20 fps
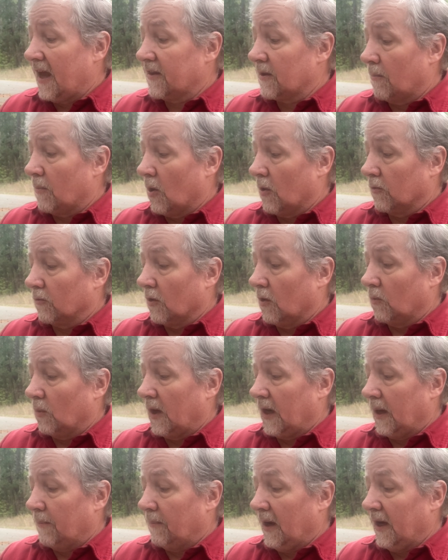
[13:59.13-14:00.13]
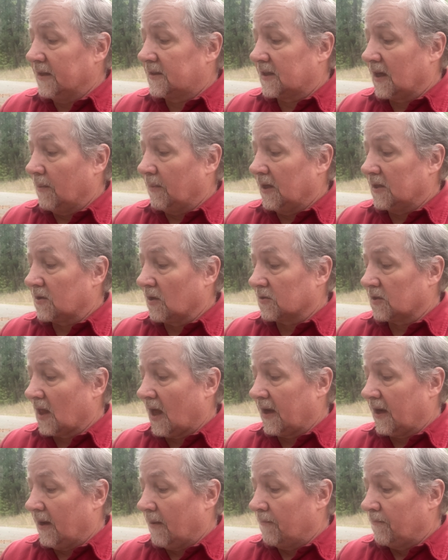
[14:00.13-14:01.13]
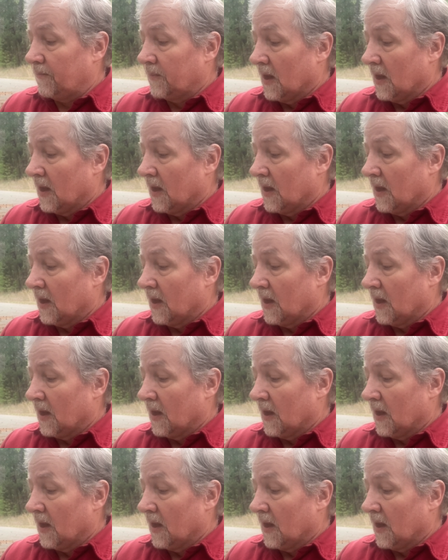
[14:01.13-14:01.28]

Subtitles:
the murderer. When he meets him, he shall slay him.